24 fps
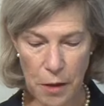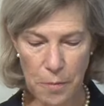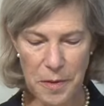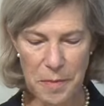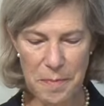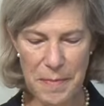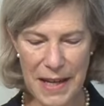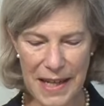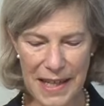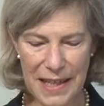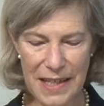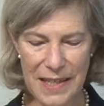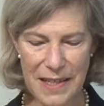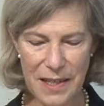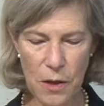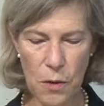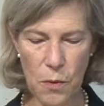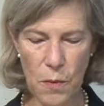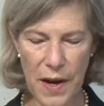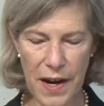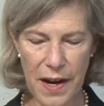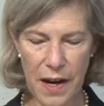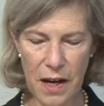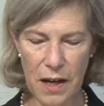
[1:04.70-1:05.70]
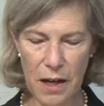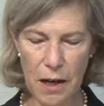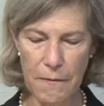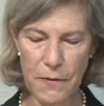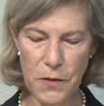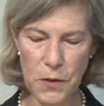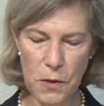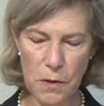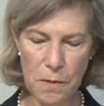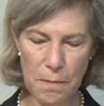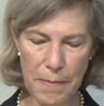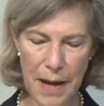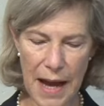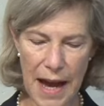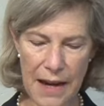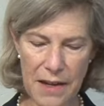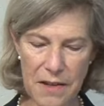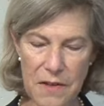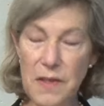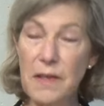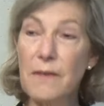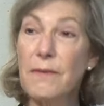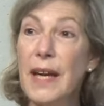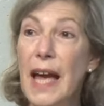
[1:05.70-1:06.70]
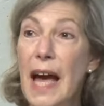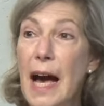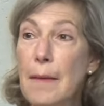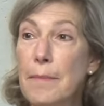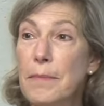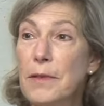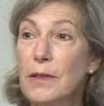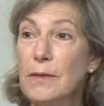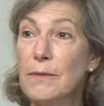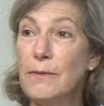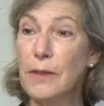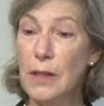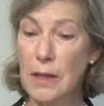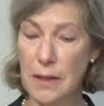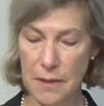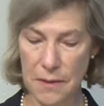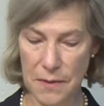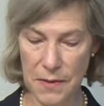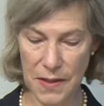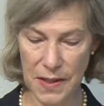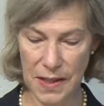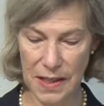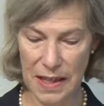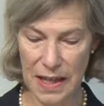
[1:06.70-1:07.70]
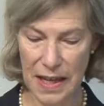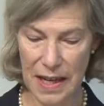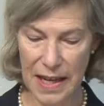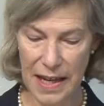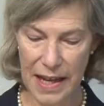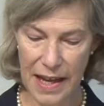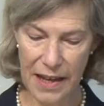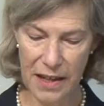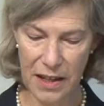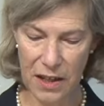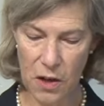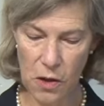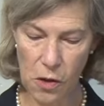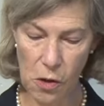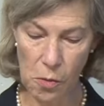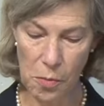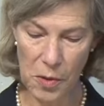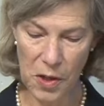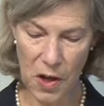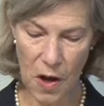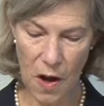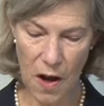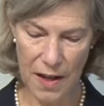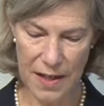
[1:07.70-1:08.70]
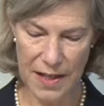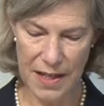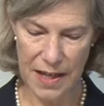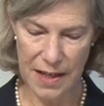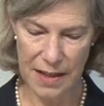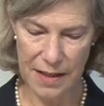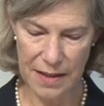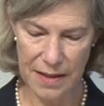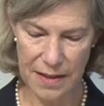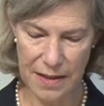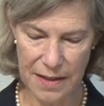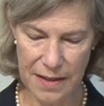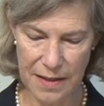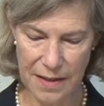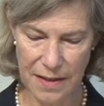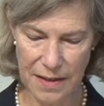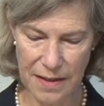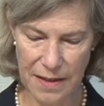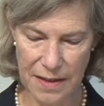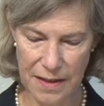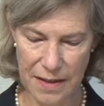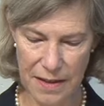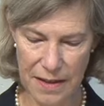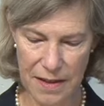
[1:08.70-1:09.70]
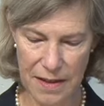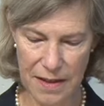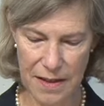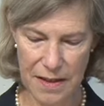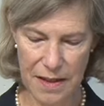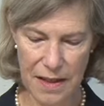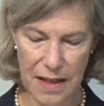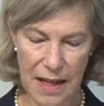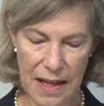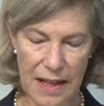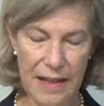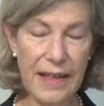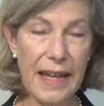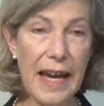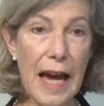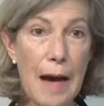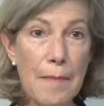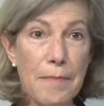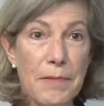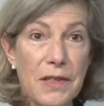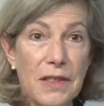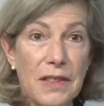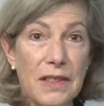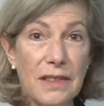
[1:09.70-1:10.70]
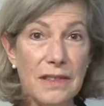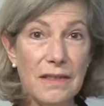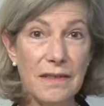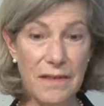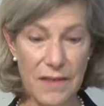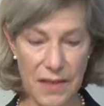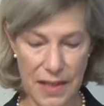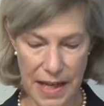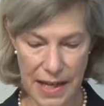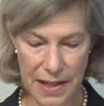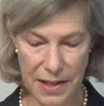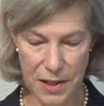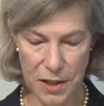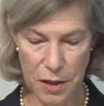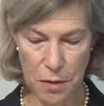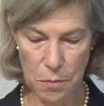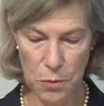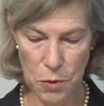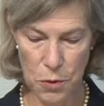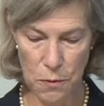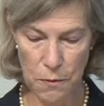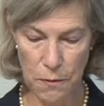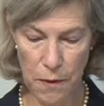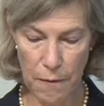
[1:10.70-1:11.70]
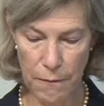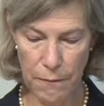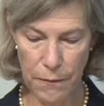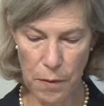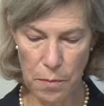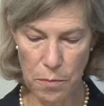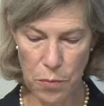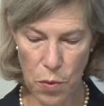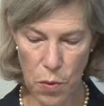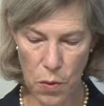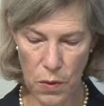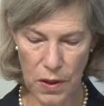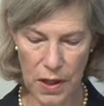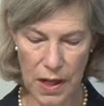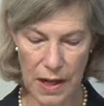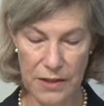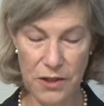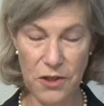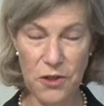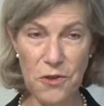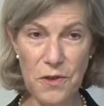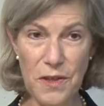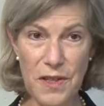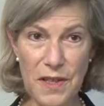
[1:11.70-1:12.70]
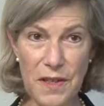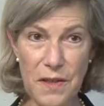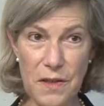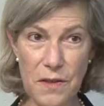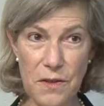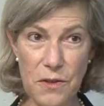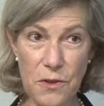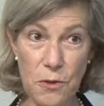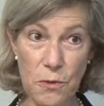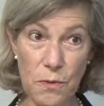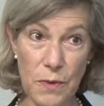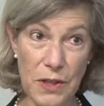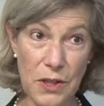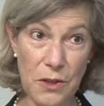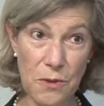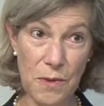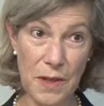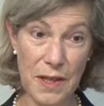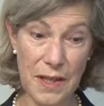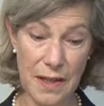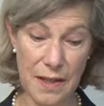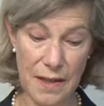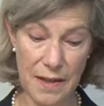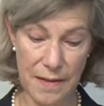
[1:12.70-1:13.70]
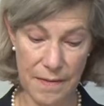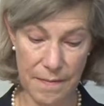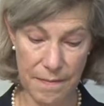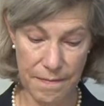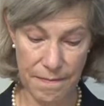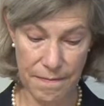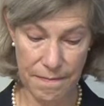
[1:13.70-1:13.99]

make us aware of certain patterns of capital flows in a global context. Capital tends to move from poor countries to rich ones.